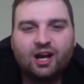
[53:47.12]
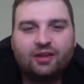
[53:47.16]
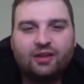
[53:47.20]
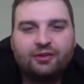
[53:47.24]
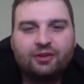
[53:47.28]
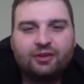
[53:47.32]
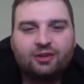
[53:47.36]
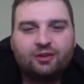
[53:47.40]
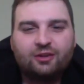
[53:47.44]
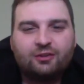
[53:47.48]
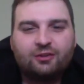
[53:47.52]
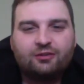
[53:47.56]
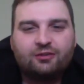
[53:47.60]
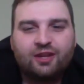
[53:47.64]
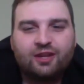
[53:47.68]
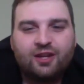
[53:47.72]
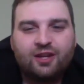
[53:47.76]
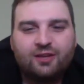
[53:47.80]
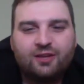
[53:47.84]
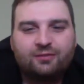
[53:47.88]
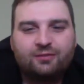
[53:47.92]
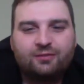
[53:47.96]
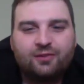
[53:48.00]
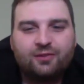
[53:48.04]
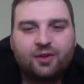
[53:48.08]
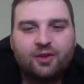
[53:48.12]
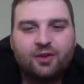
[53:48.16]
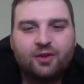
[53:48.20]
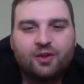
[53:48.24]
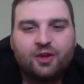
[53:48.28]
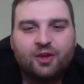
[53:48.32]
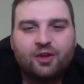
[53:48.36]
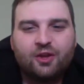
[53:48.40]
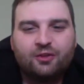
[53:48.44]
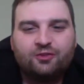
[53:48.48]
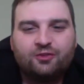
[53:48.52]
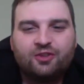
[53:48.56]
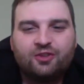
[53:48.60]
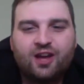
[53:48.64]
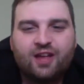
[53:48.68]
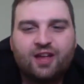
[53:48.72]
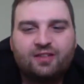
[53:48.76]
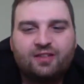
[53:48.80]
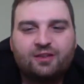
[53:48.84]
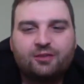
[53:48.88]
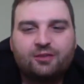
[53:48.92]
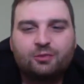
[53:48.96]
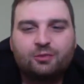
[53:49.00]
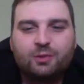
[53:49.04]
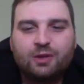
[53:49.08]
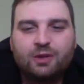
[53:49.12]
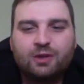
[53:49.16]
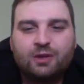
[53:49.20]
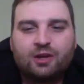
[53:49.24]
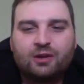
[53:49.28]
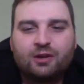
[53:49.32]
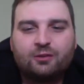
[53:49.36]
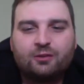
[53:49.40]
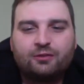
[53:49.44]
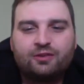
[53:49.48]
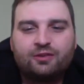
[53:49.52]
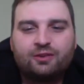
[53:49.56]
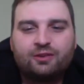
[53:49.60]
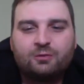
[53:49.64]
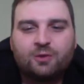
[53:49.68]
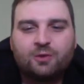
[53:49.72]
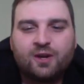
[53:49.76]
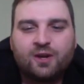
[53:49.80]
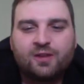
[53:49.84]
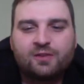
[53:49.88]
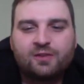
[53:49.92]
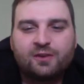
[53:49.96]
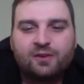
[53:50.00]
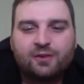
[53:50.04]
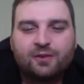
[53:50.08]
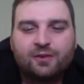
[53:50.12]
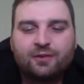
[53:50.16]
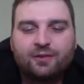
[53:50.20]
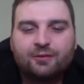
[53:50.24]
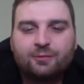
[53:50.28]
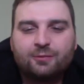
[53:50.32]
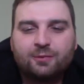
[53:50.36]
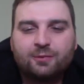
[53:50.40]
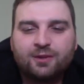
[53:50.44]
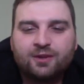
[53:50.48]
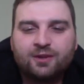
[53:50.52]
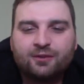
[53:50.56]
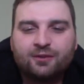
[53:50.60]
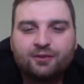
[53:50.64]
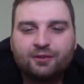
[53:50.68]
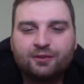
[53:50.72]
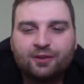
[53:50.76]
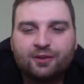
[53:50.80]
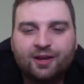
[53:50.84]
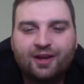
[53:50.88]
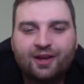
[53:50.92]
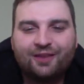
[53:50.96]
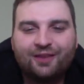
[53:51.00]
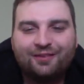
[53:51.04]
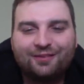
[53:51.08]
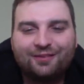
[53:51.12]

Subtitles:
you're safe in the chat this week. I don't see Rick there this week, so you guys